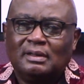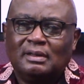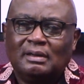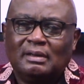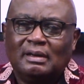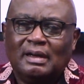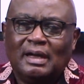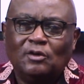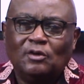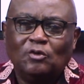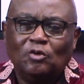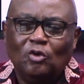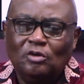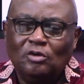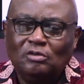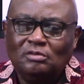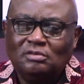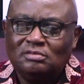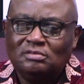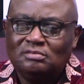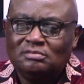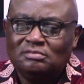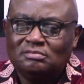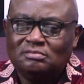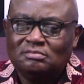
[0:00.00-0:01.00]
I don't
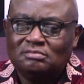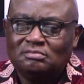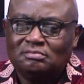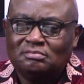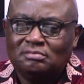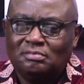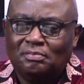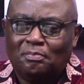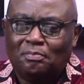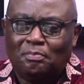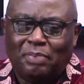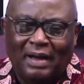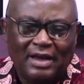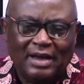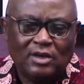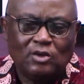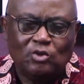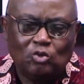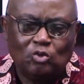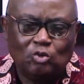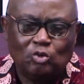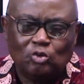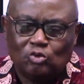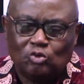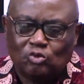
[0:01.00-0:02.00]
bind
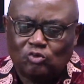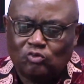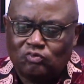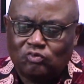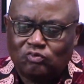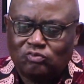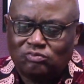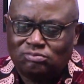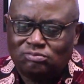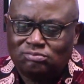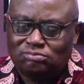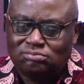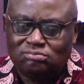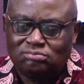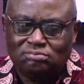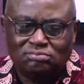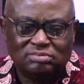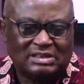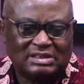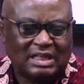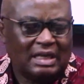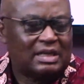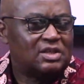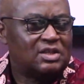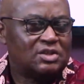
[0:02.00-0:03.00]
you to
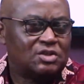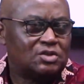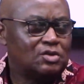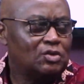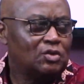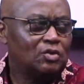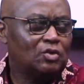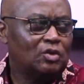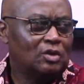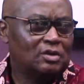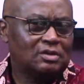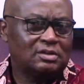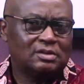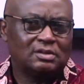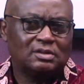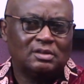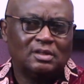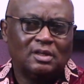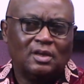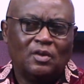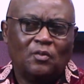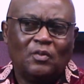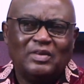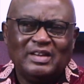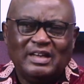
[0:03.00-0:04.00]
take it serious.
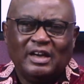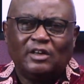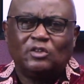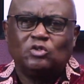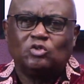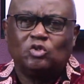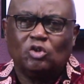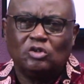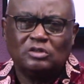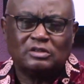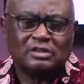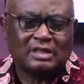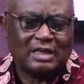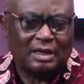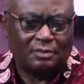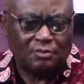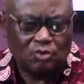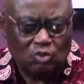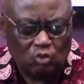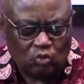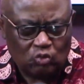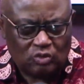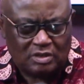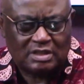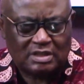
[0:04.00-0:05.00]
When the results come, you
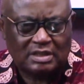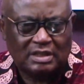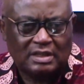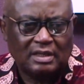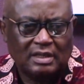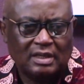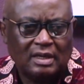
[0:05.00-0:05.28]
will see.